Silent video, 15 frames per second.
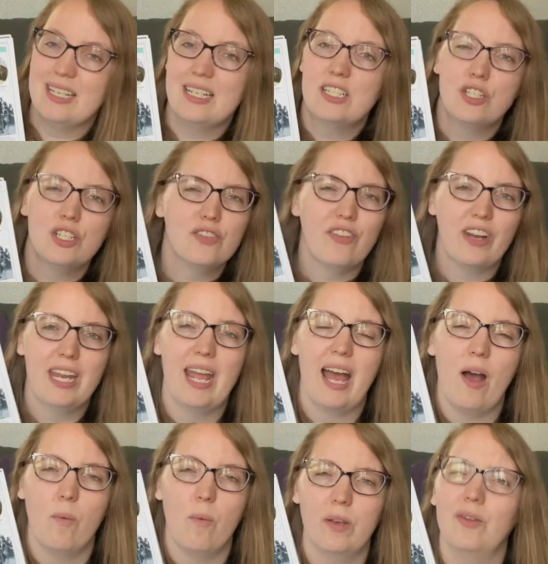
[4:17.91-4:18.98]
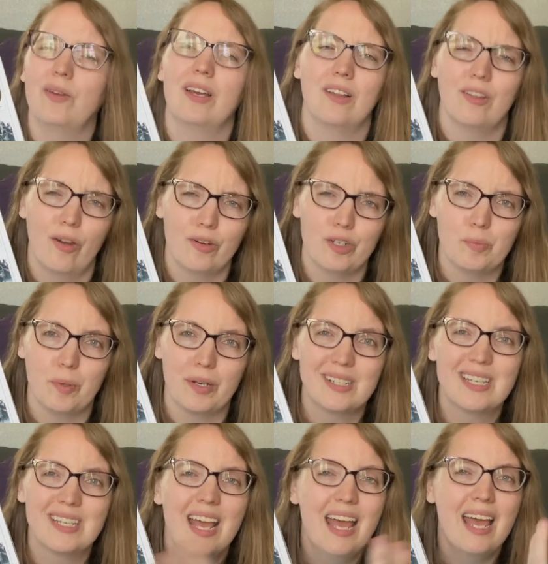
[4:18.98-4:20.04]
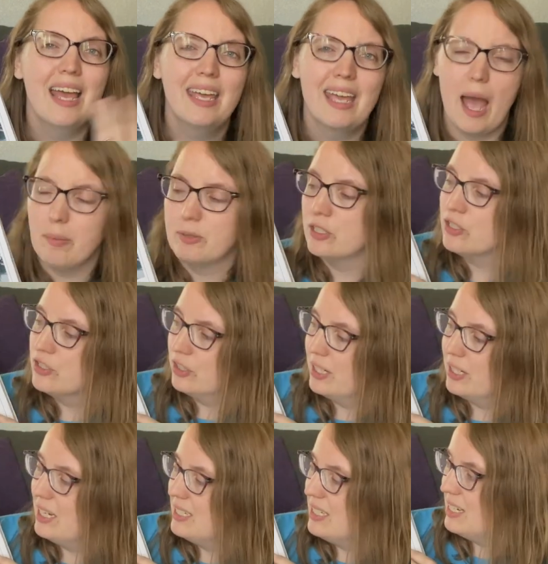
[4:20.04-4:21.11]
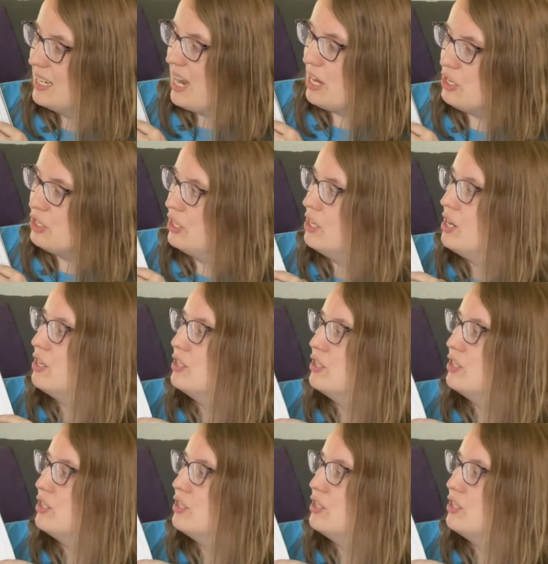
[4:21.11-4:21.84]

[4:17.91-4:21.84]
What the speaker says: It's just funny how when you get large books, it captures your kids' attention